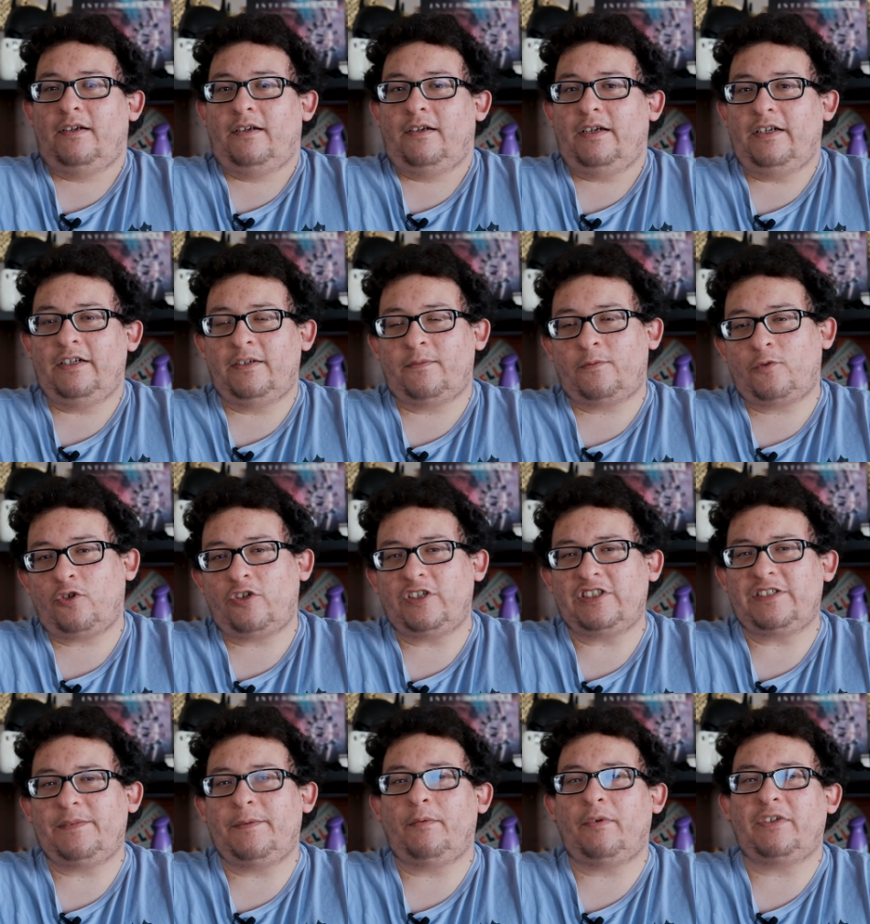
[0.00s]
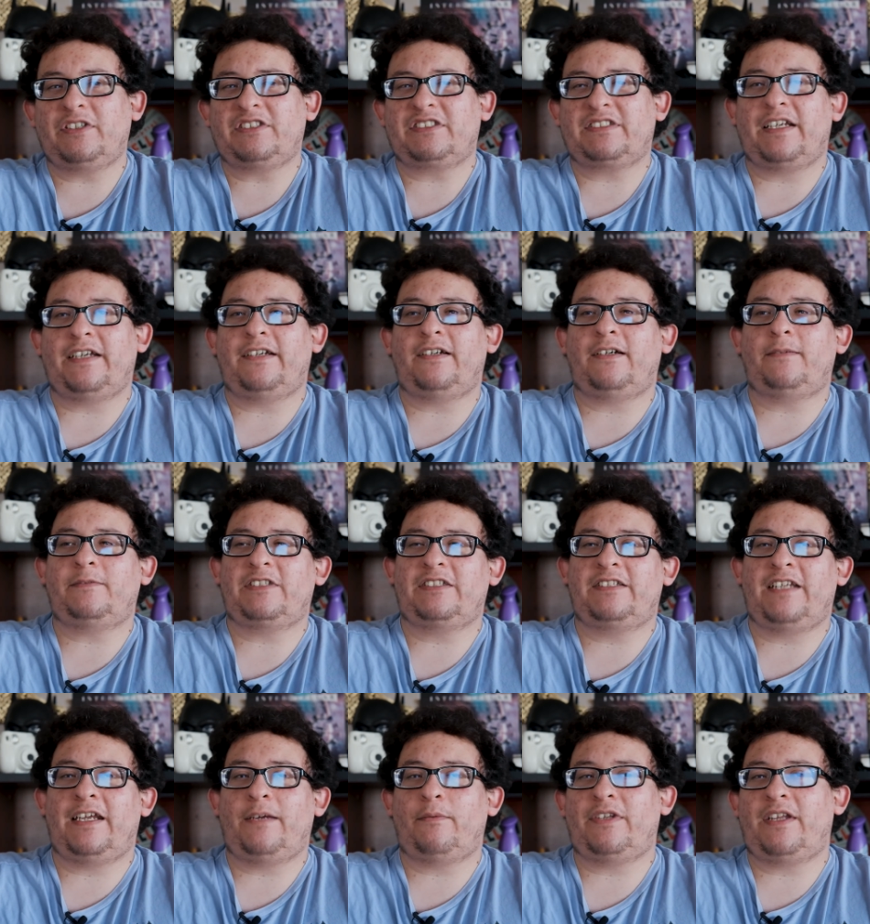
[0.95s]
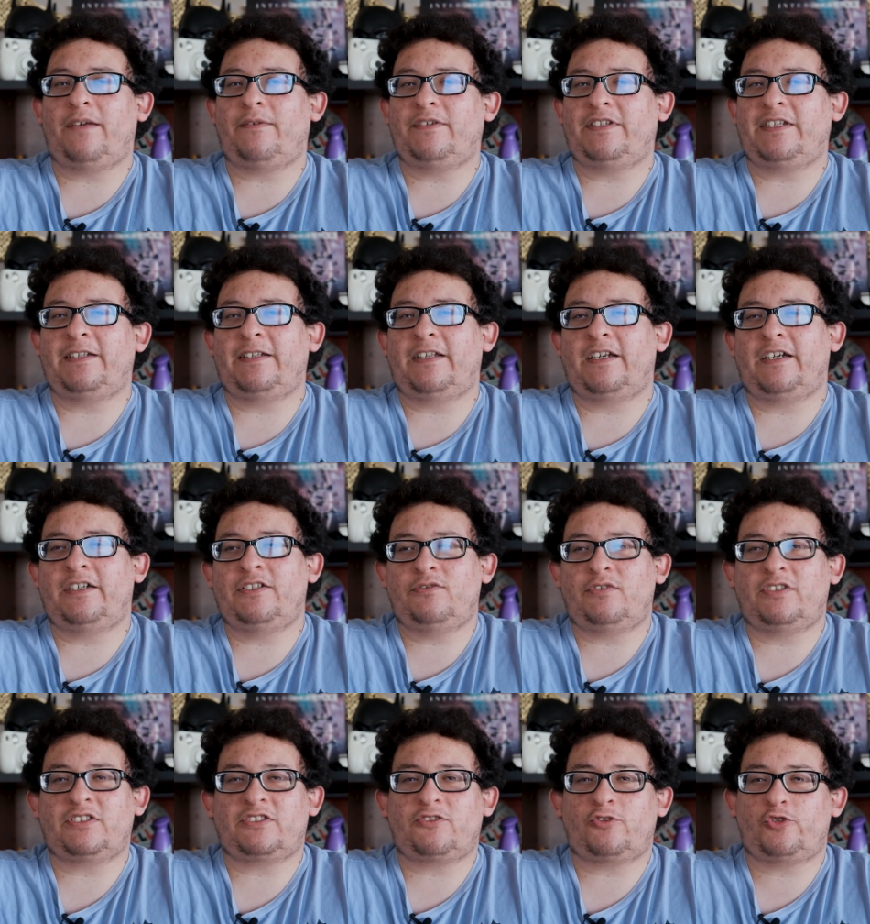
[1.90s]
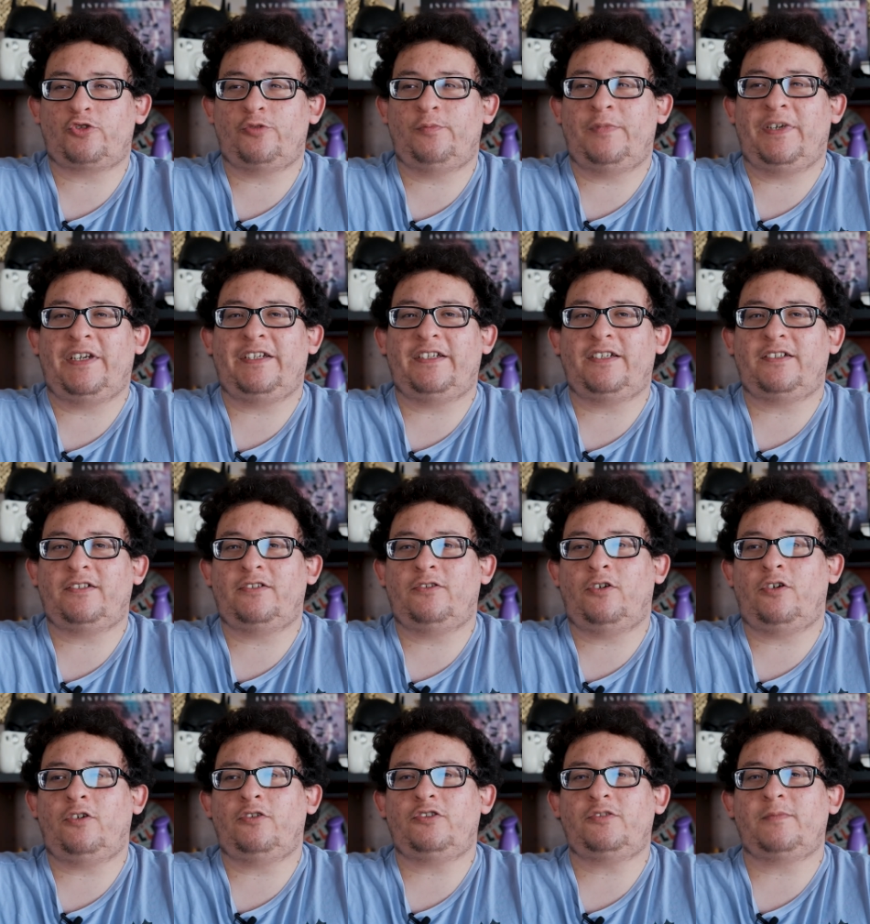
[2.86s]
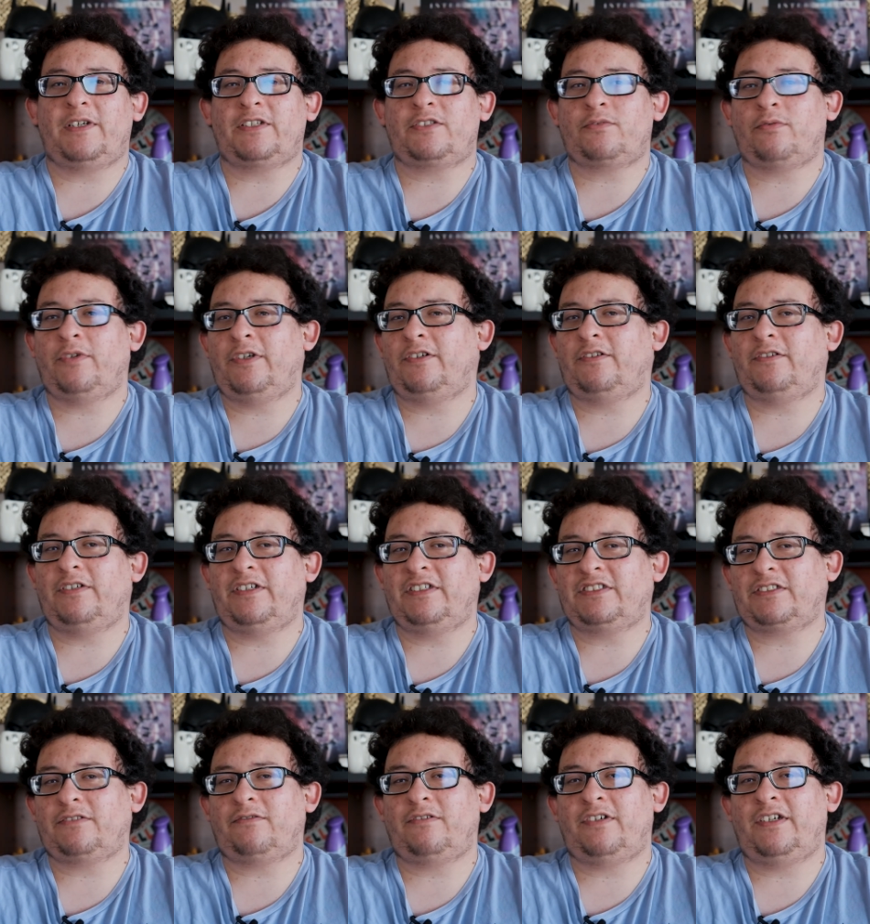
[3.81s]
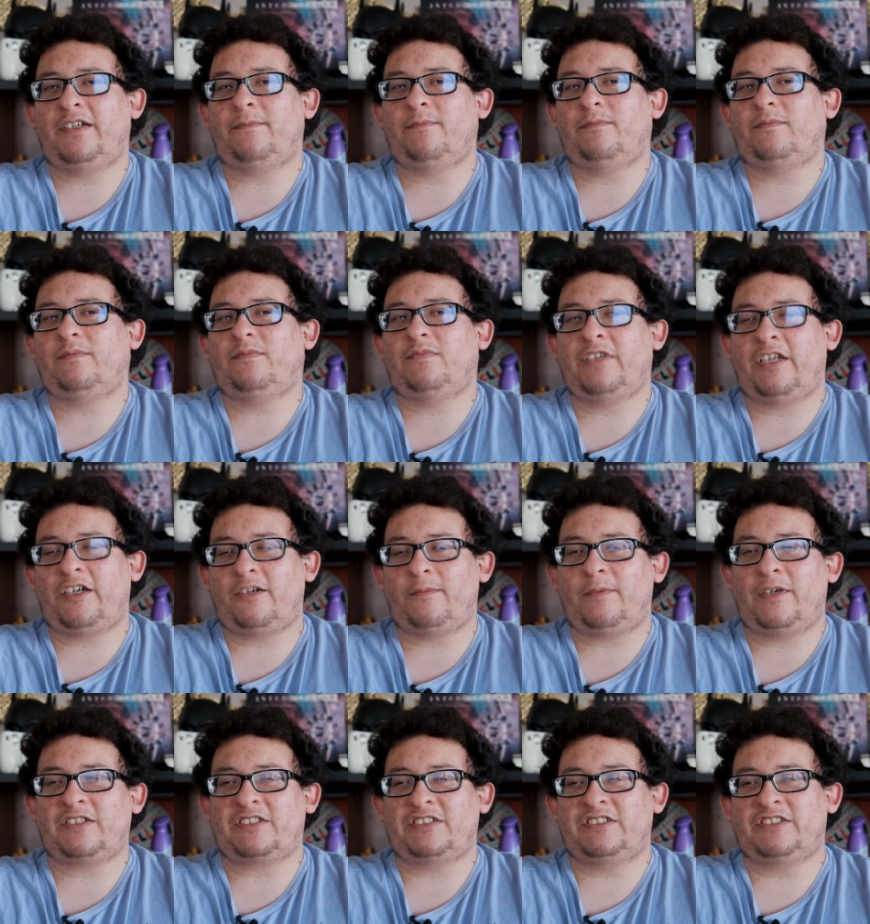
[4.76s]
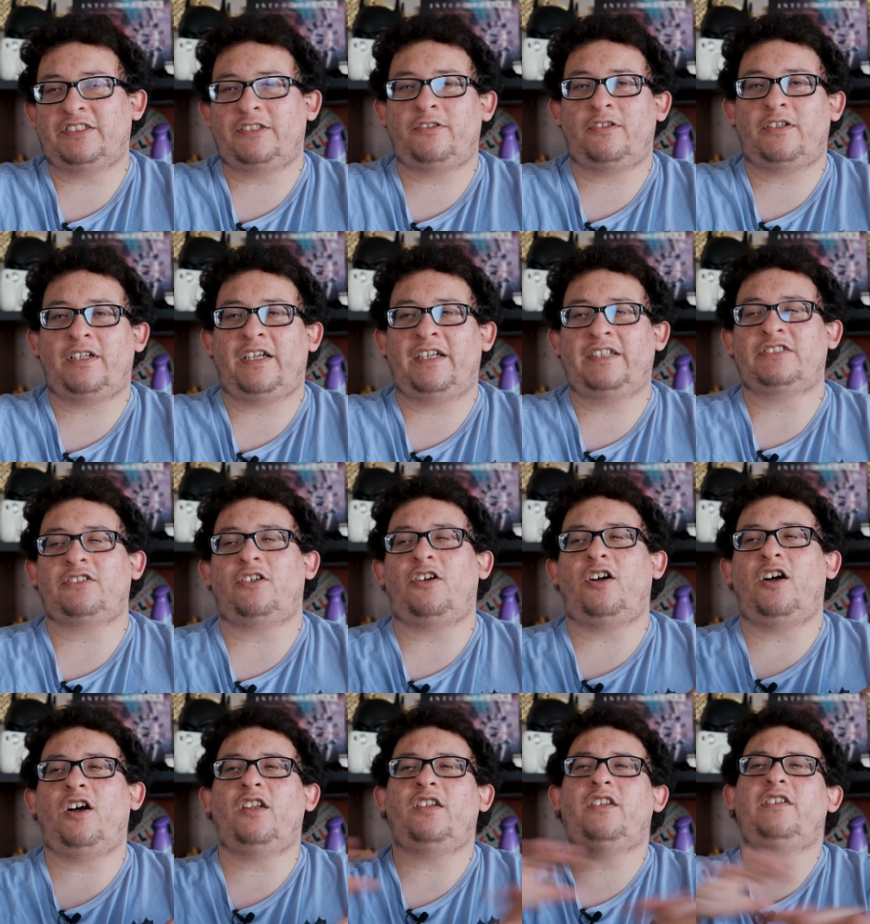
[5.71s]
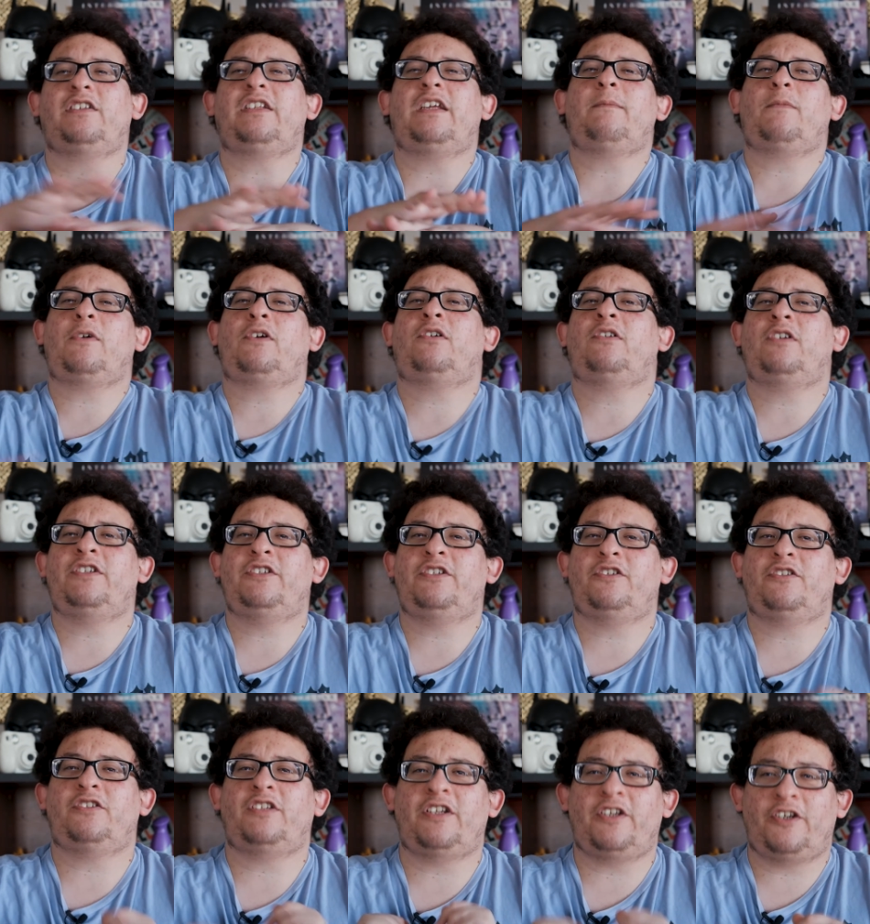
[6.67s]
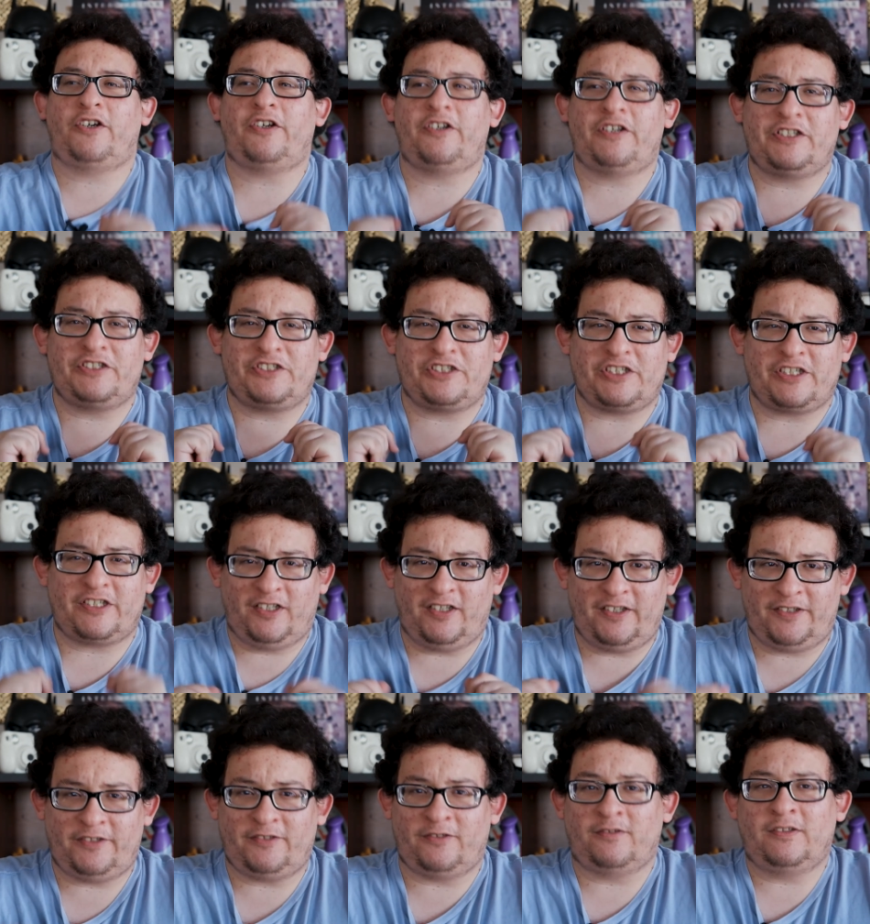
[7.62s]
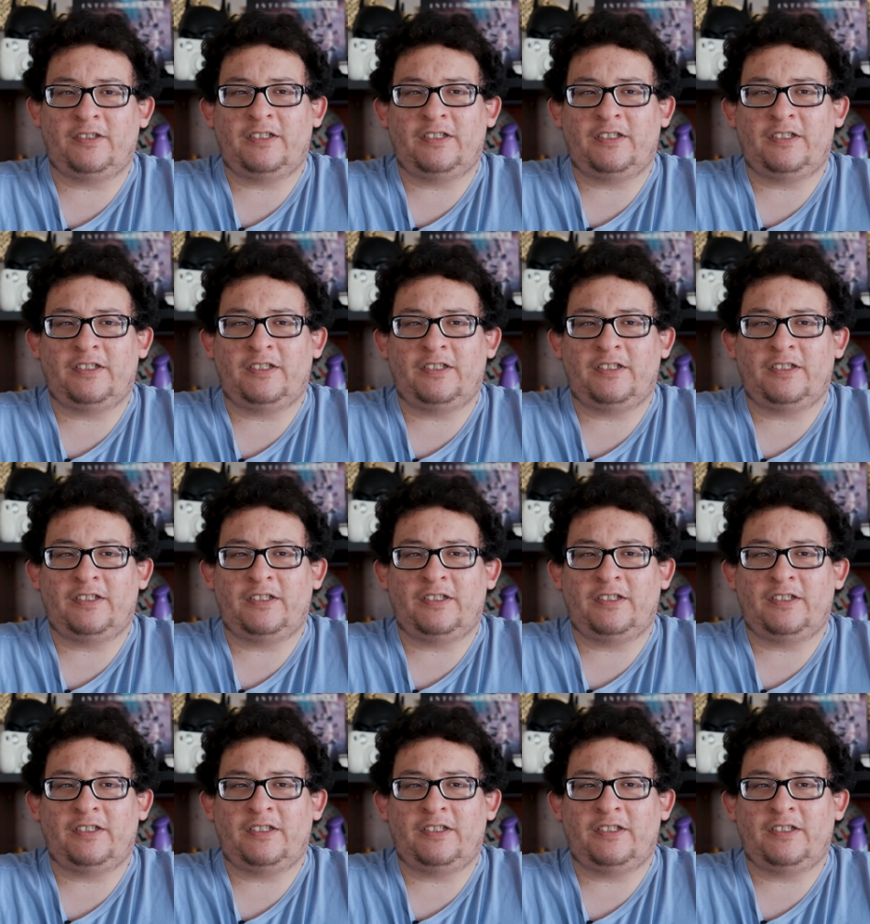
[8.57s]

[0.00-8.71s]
And of course, if you want to stay up to date with everything that I do on social media, go to my Twitter, Instagram, Letterboxd, and Serialized. All of them are under the Nerdy Chicano.